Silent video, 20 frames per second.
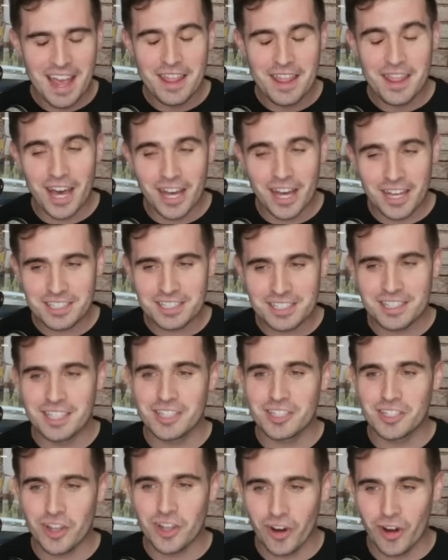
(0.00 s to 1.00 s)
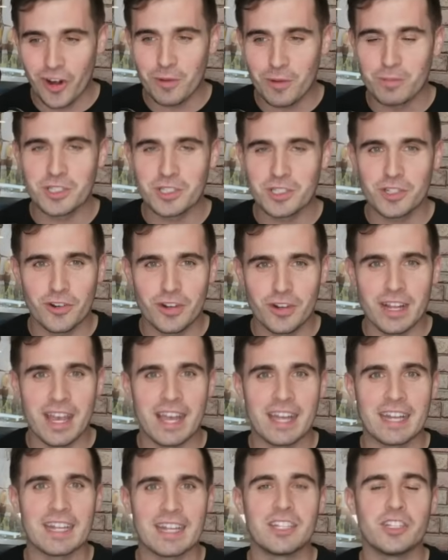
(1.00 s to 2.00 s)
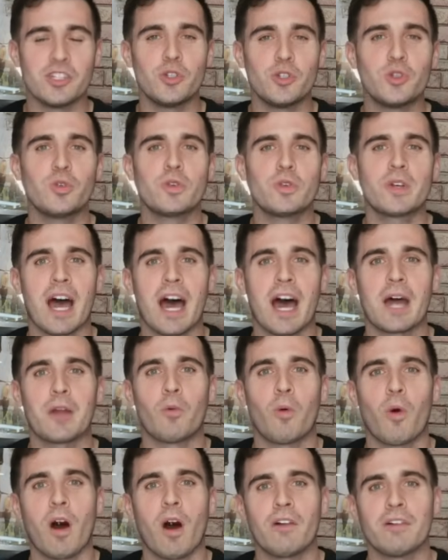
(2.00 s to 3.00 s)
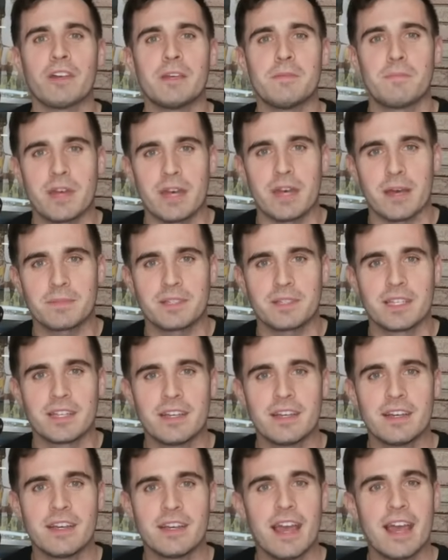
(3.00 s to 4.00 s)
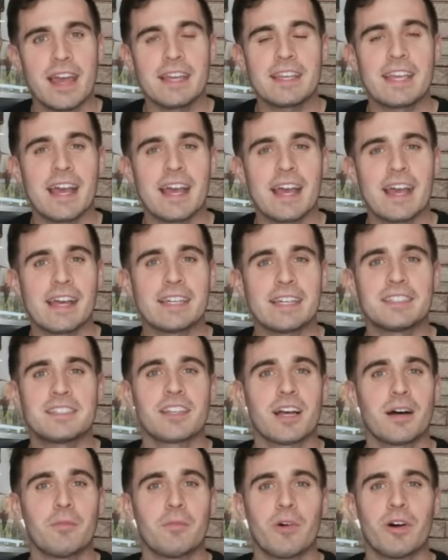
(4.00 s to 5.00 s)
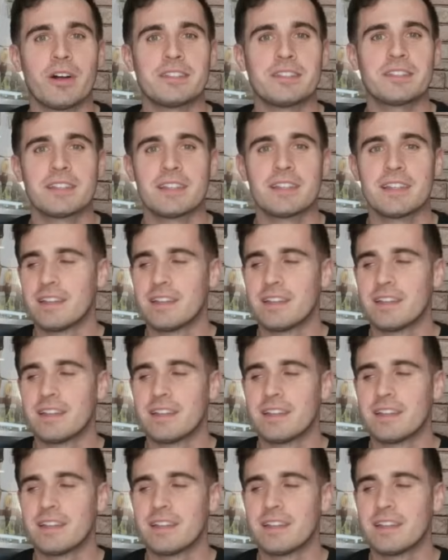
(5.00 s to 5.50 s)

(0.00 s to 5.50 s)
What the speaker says: Thus, the term was created, you got Wally Pipped, a.k.a. someone's